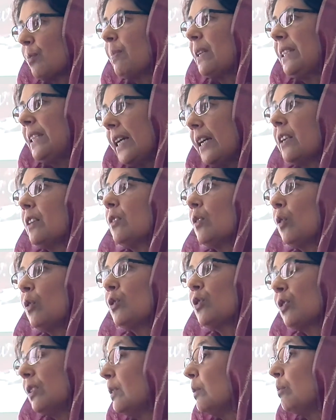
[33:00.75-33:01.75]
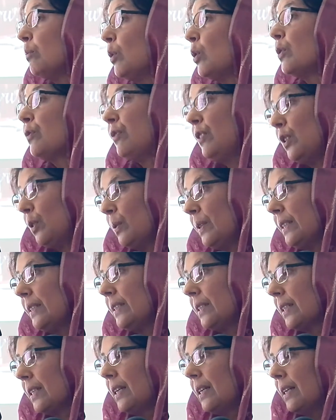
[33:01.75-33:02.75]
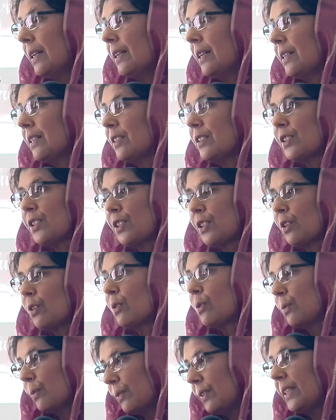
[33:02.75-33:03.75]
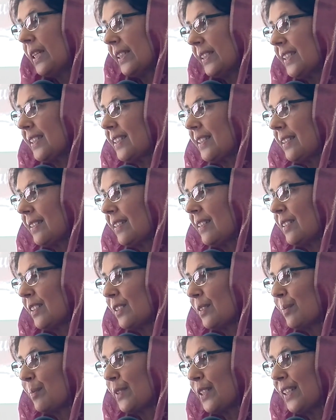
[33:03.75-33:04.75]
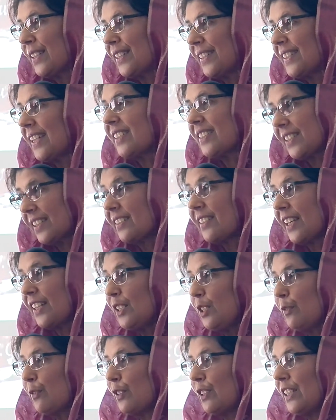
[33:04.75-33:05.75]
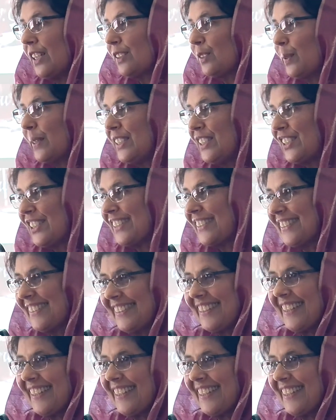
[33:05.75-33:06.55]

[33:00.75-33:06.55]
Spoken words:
but they are also more fluid. So that's an answer. Thank you for that question.